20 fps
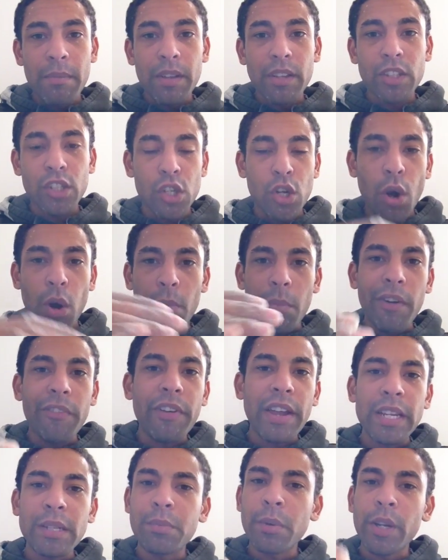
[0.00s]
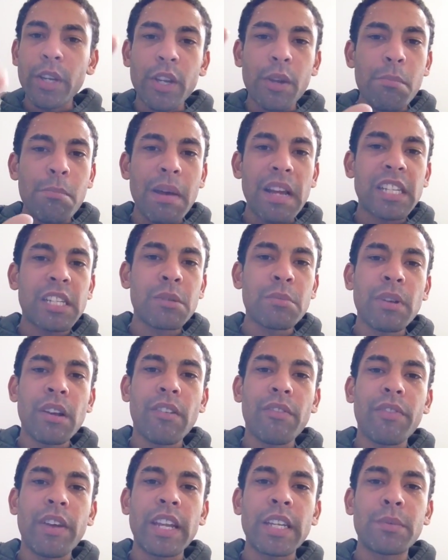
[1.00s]
just go on my Facebook. You can message me
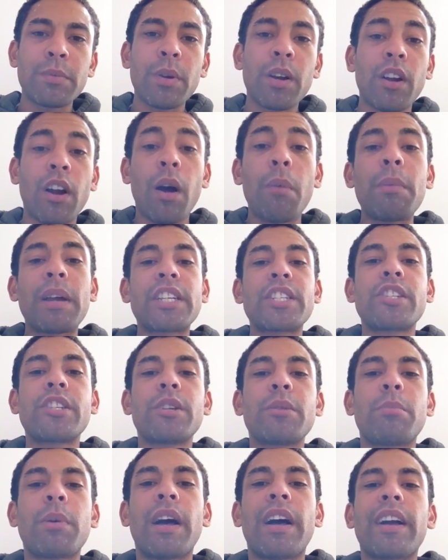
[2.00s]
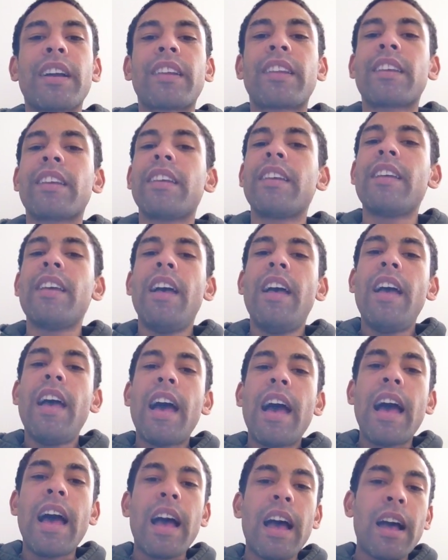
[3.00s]
on Facebook. I'll message you back.
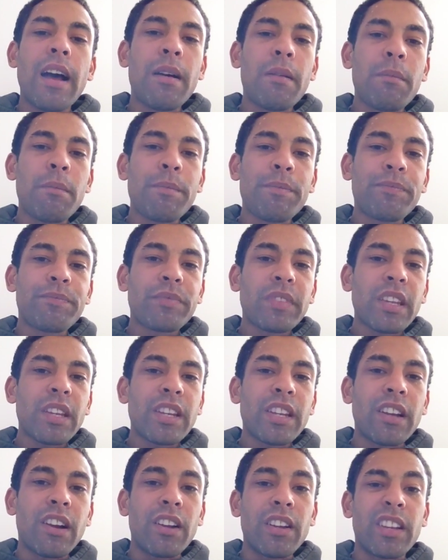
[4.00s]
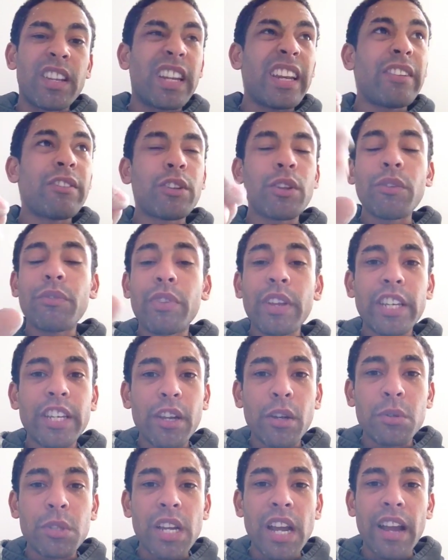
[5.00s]
You can even do
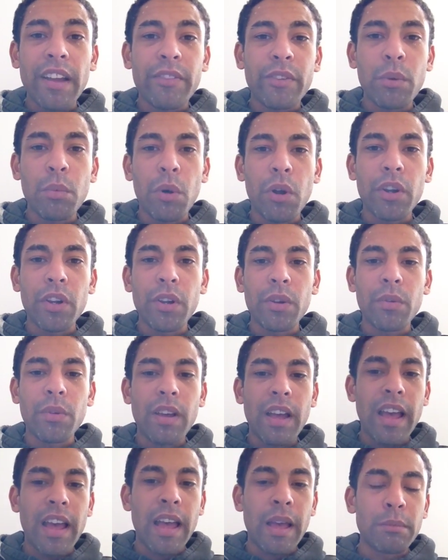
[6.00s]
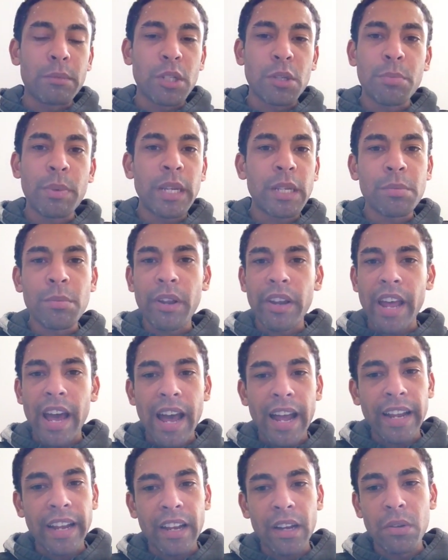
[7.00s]
video chat if you want to. Just speak to me on the
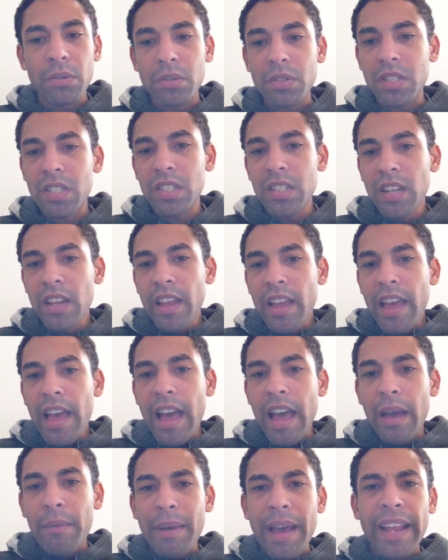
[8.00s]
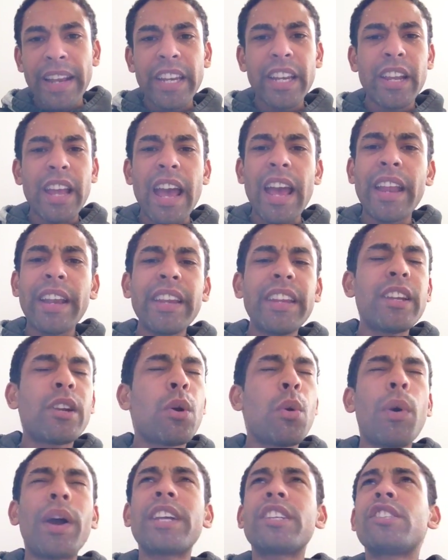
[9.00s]
Hangouts. Any
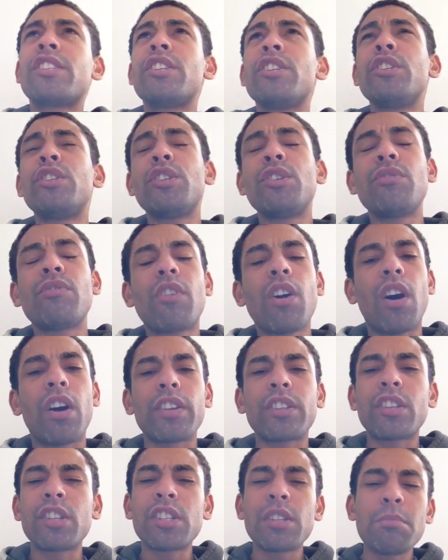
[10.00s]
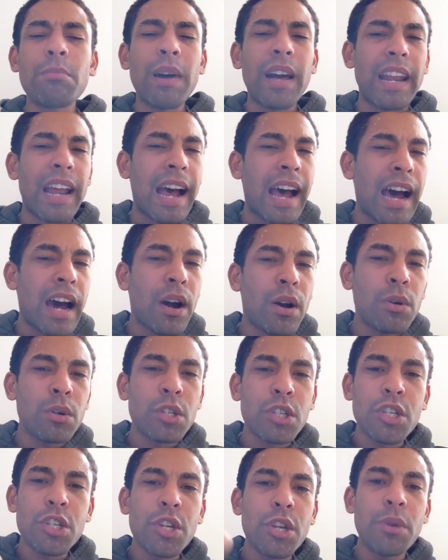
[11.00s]
questions you've got, doesn't matter how
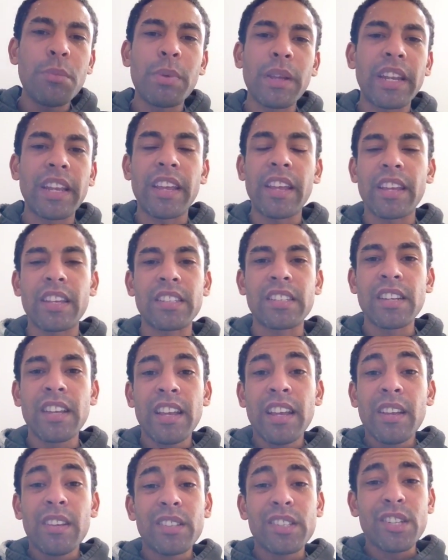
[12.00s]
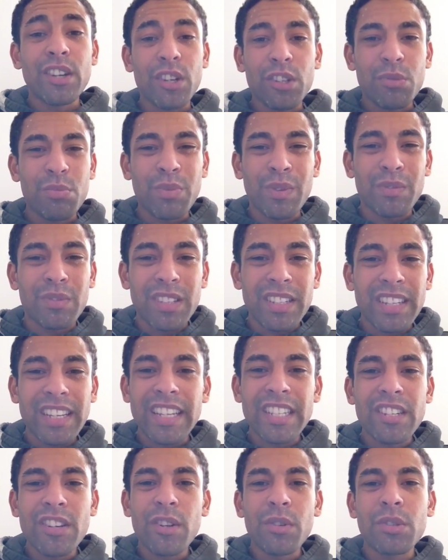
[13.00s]
stupid it is. There's
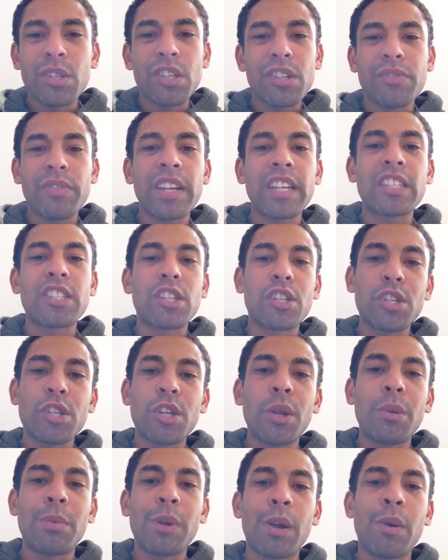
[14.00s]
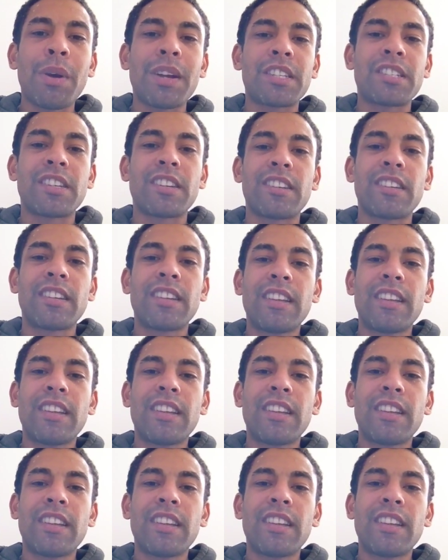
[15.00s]
no such thing as a stupid question.